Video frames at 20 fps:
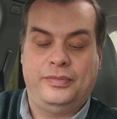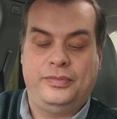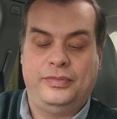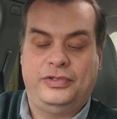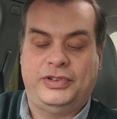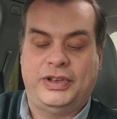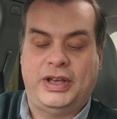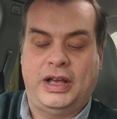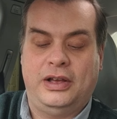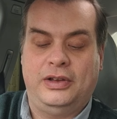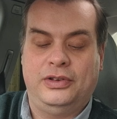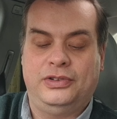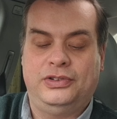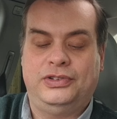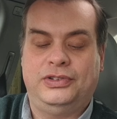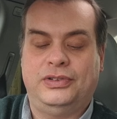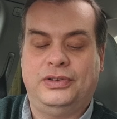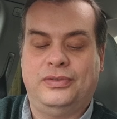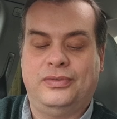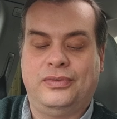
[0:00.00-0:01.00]

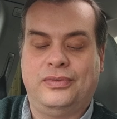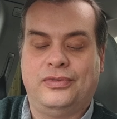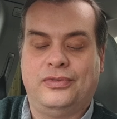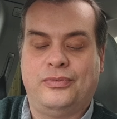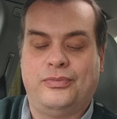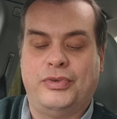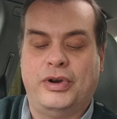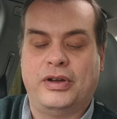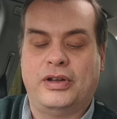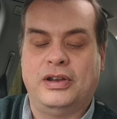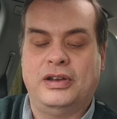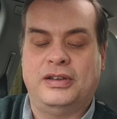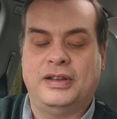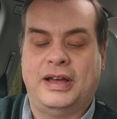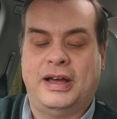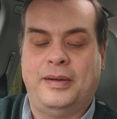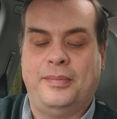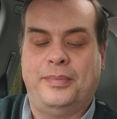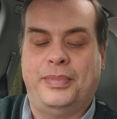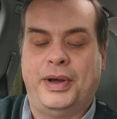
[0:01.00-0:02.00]
sales broken
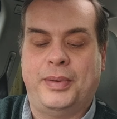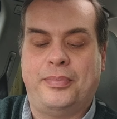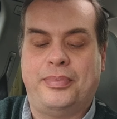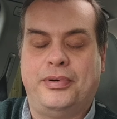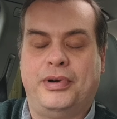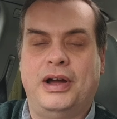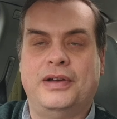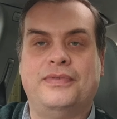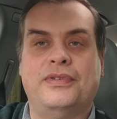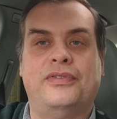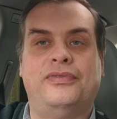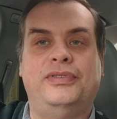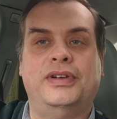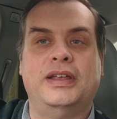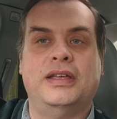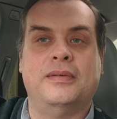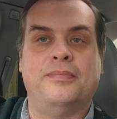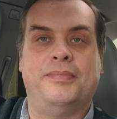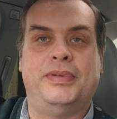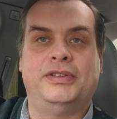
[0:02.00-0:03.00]
down by private
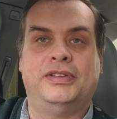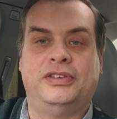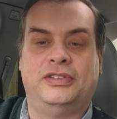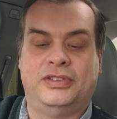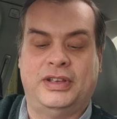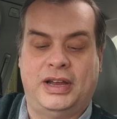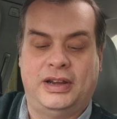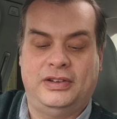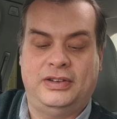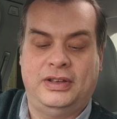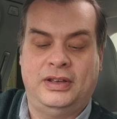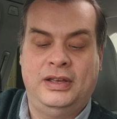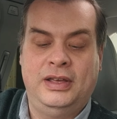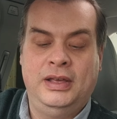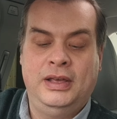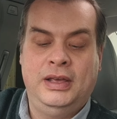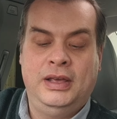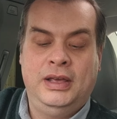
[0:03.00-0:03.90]
fleet and business sector.